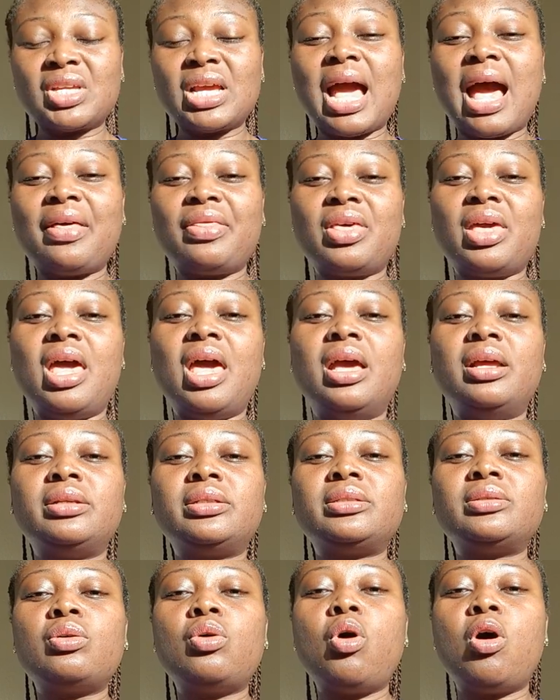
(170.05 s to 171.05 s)
at the
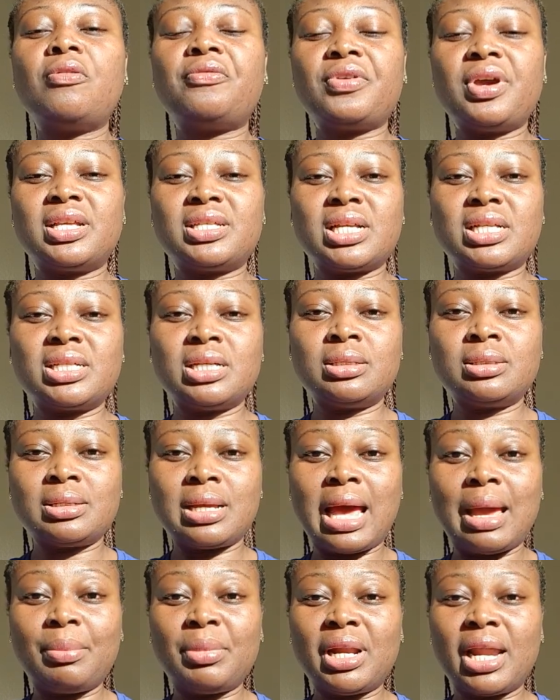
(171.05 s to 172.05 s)
end of a certain
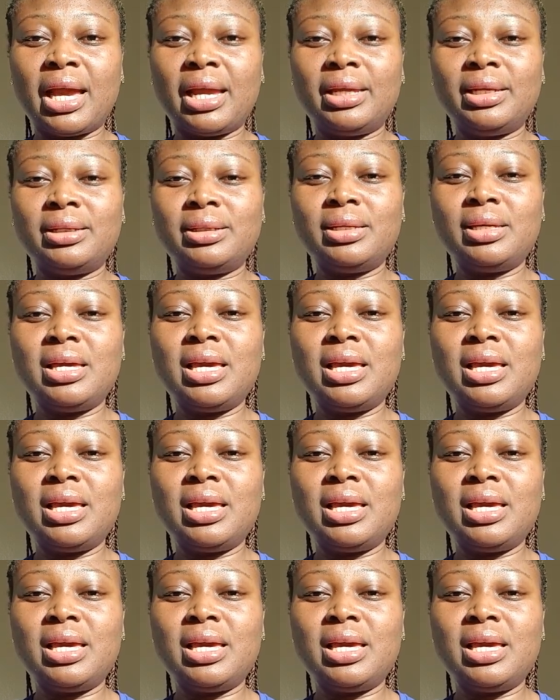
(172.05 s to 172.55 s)
timeline